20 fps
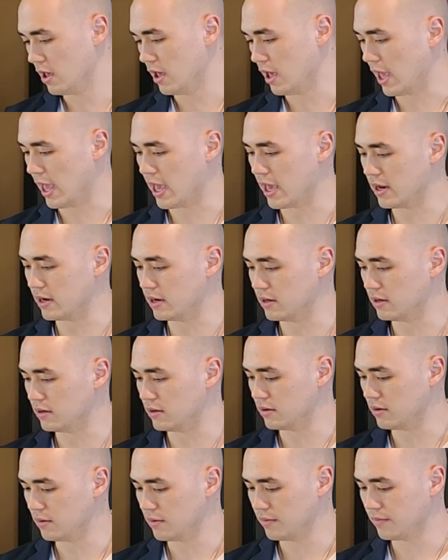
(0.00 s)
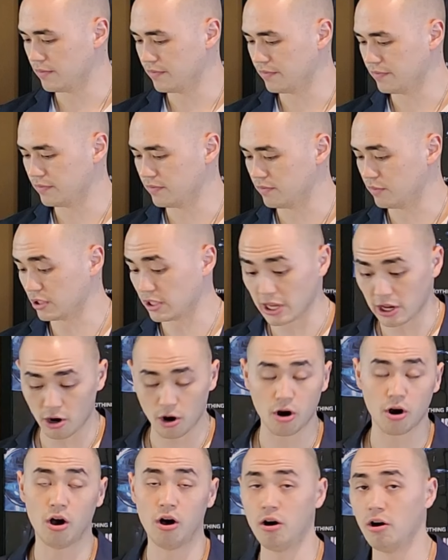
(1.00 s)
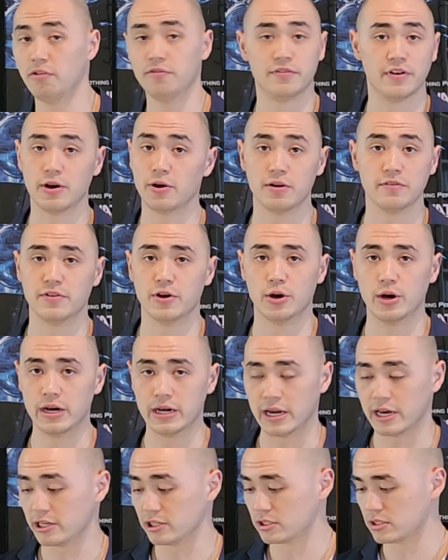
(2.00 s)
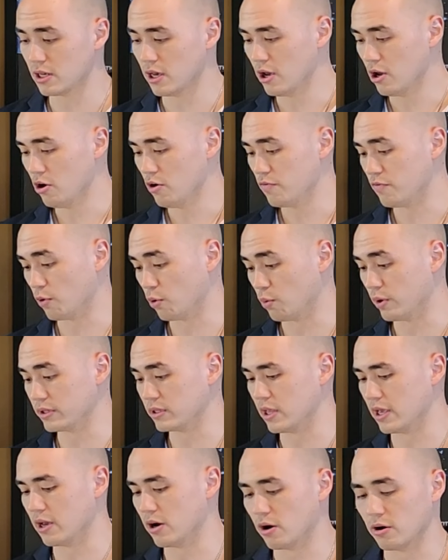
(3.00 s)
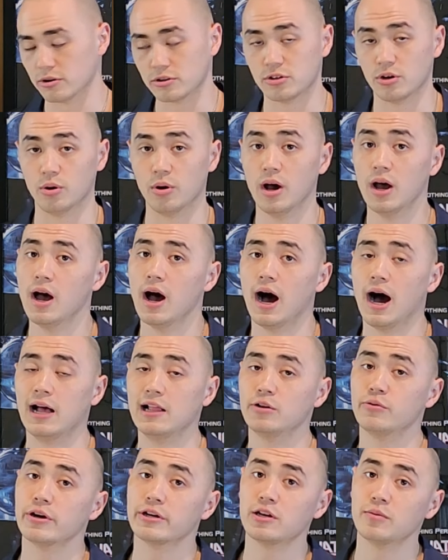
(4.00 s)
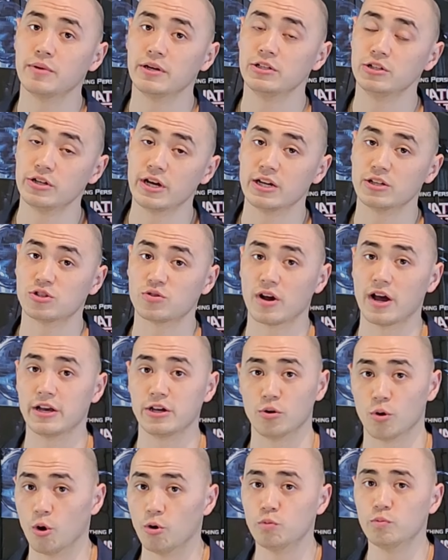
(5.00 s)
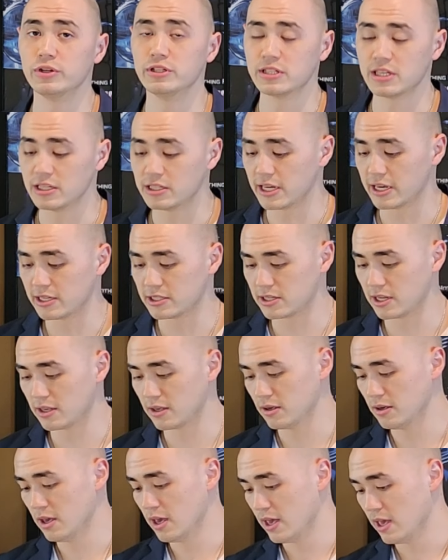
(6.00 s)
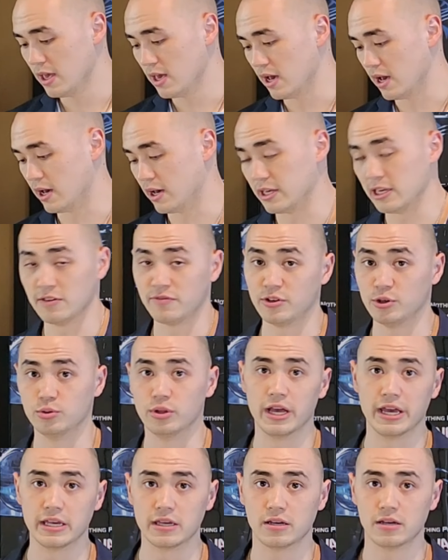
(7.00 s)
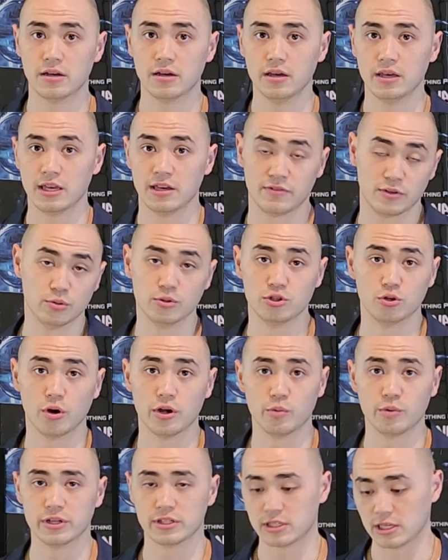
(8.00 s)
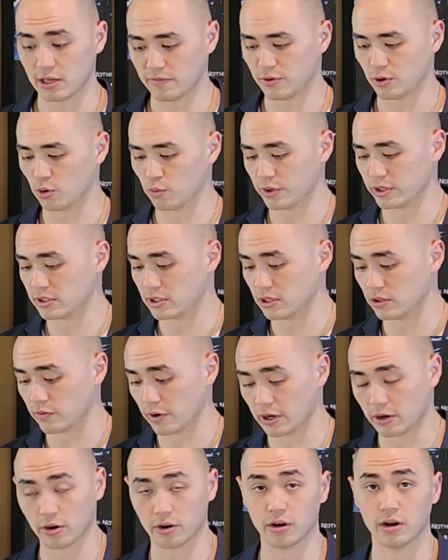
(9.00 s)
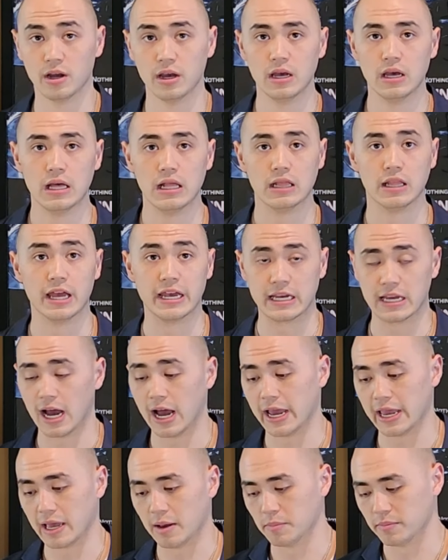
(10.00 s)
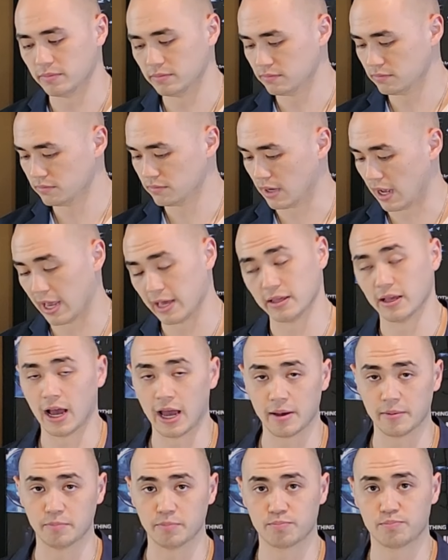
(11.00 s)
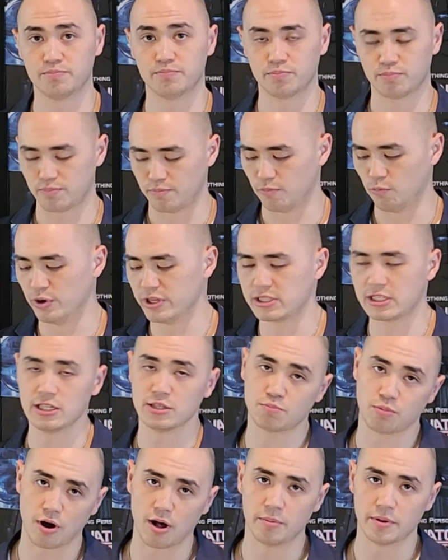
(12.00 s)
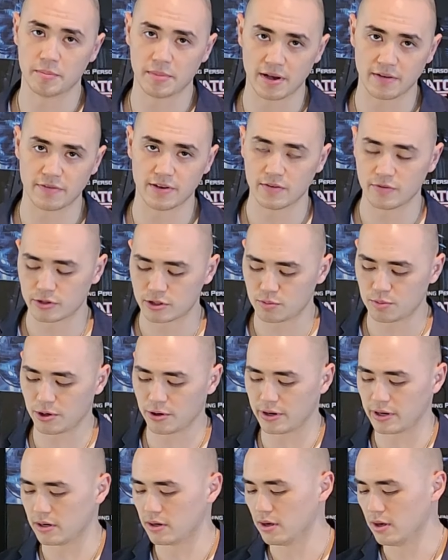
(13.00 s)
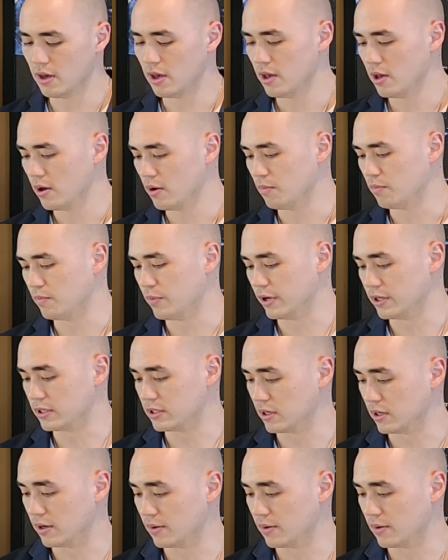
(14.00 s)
But they are all very, very nice for what they are. So highly recommend you guys try your own whiskey tasting, if you enjoy whiskey, if you're a whiskey drinker like I am. I whiskey's probably my favorite spirit, but